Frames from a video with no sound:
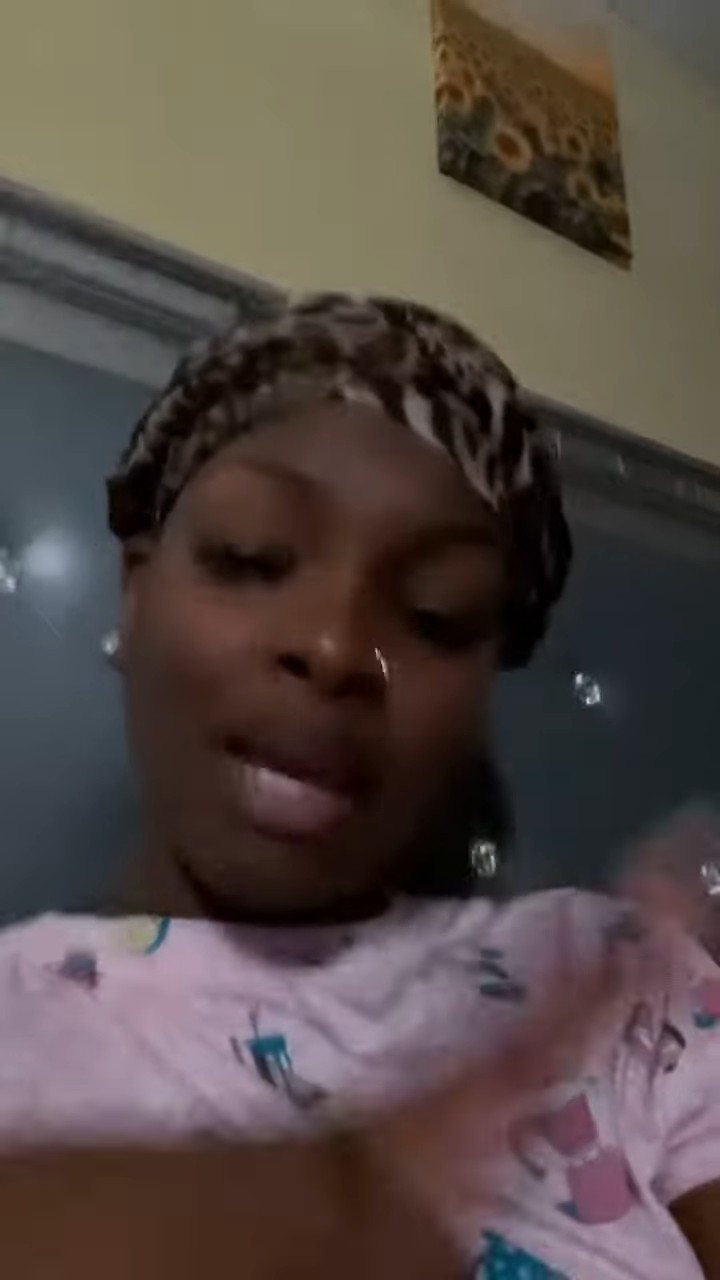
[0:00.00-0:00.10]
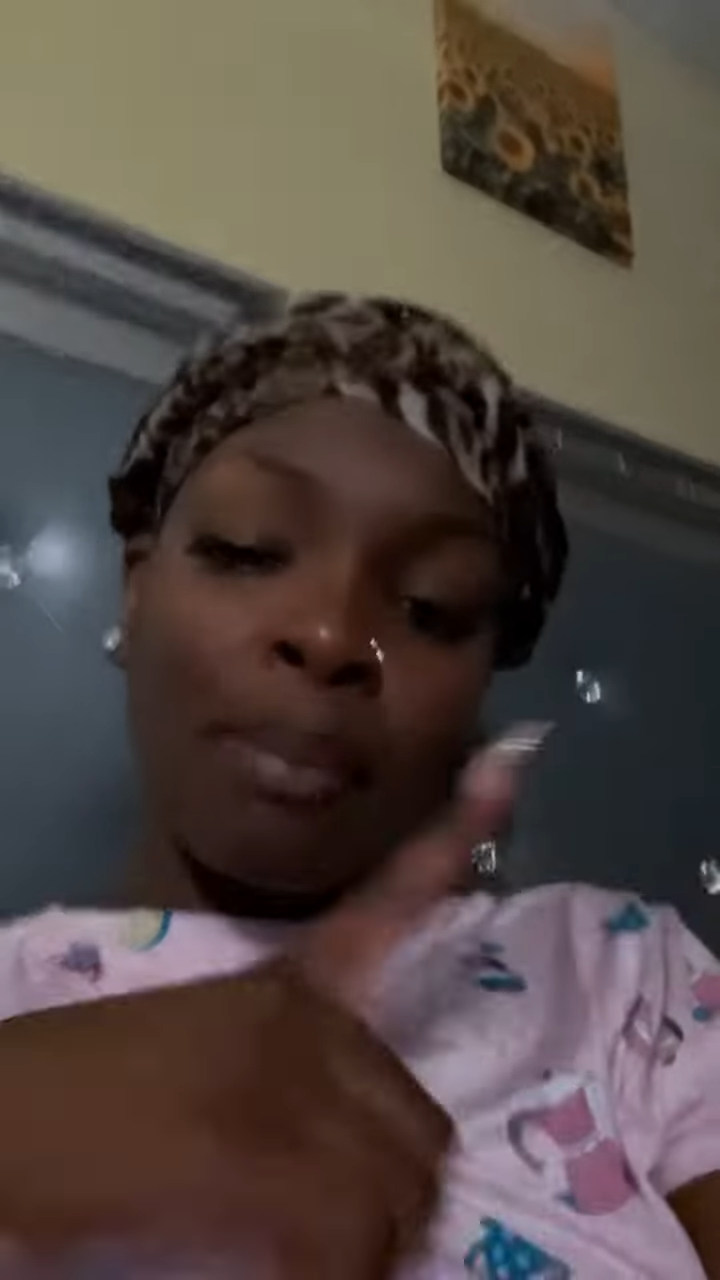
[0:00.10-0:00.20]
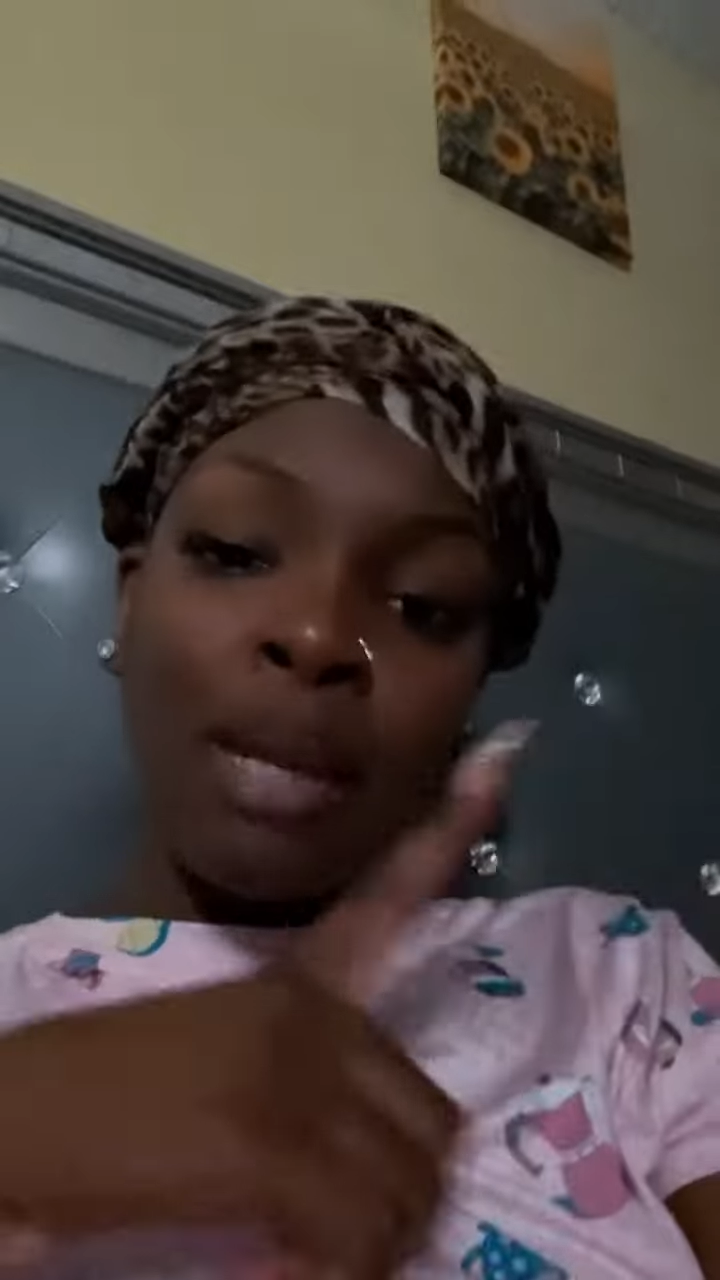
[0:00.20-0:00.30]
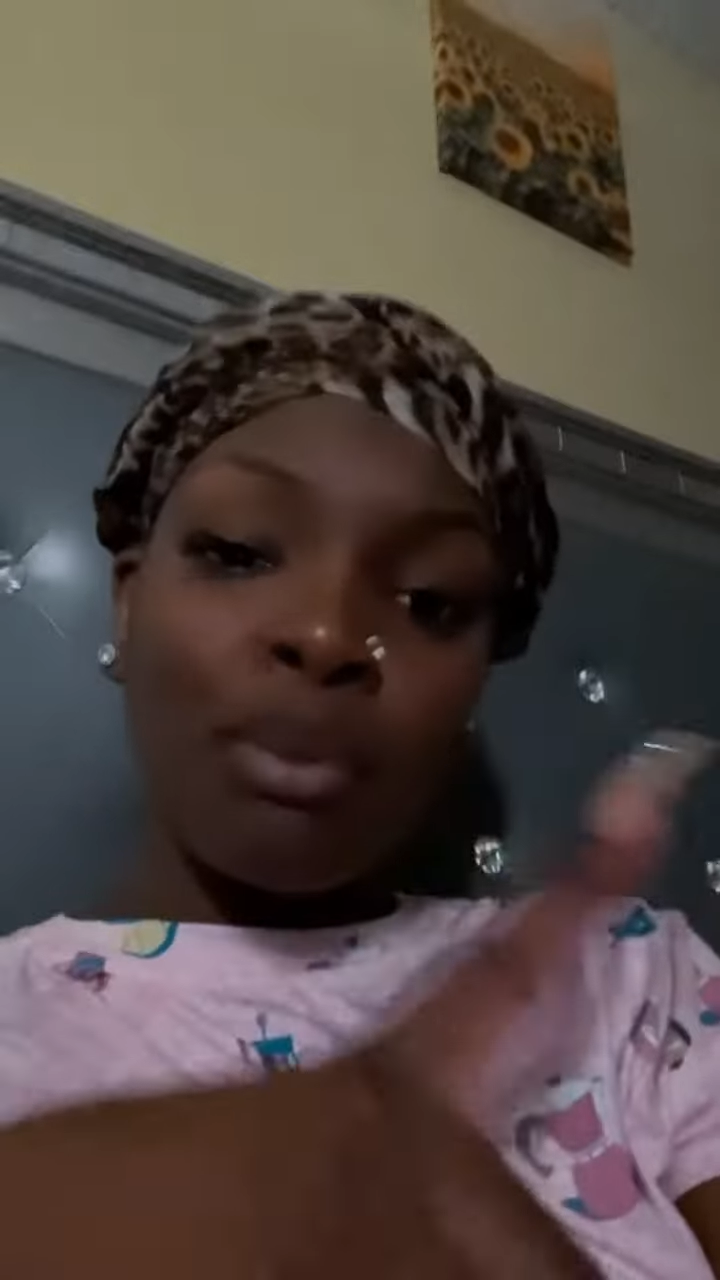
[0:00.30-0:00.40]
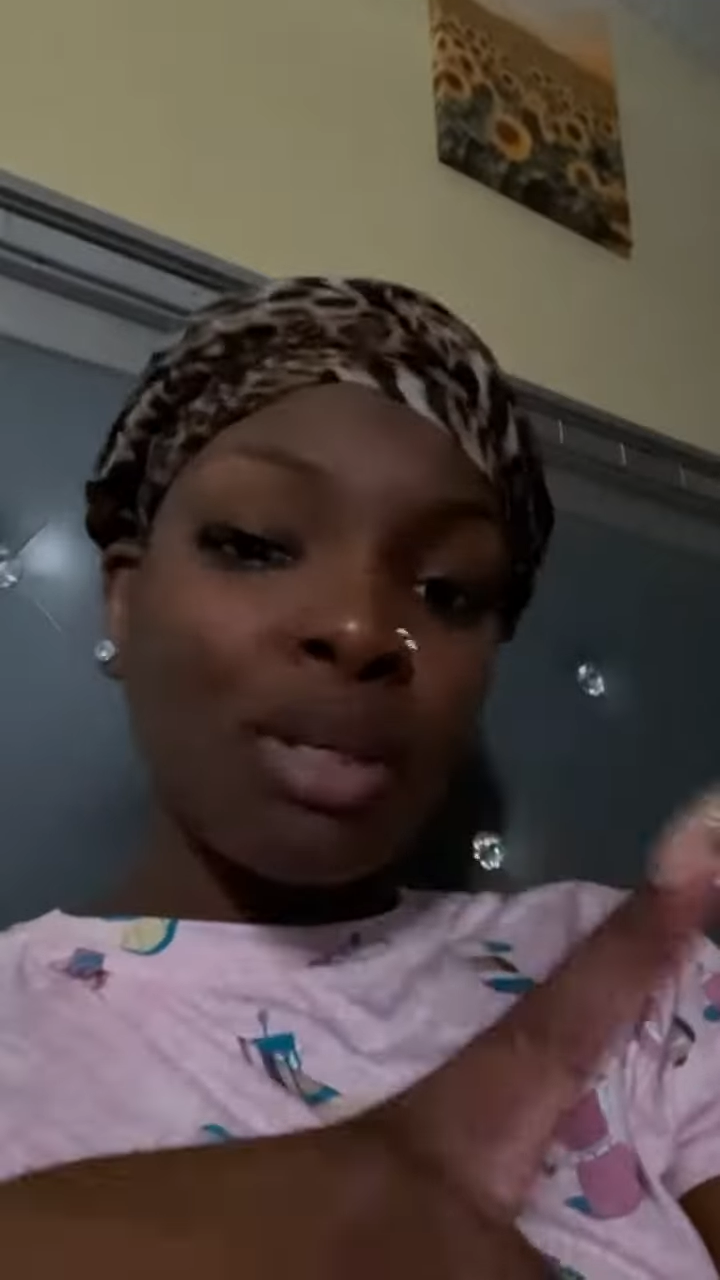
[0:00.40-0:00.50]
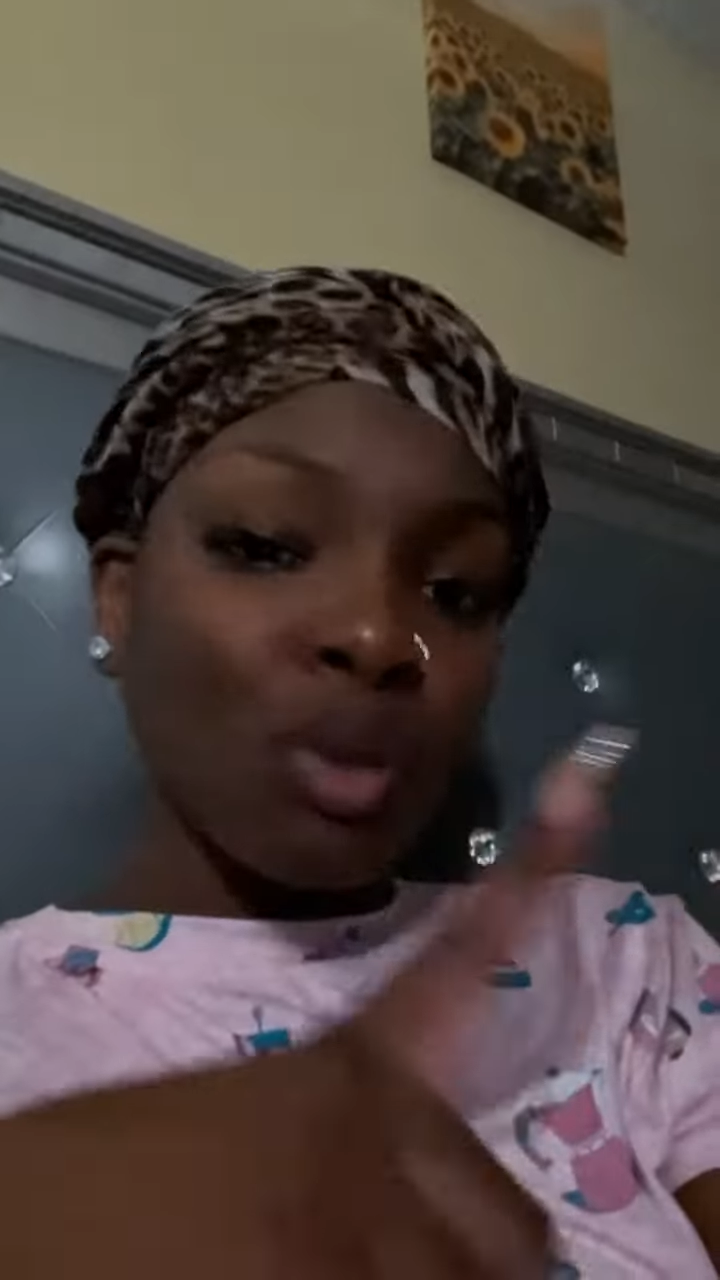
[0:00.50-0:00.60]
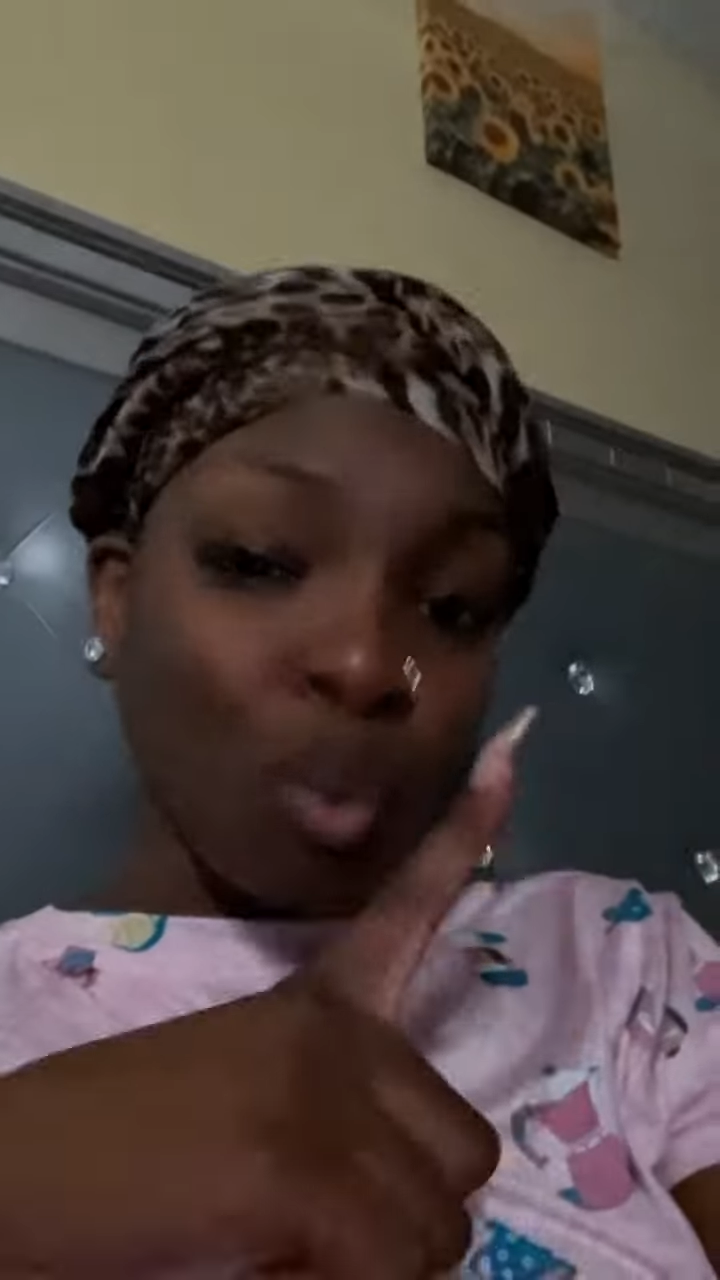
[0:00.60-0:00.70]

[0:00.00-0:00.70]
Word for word: And people need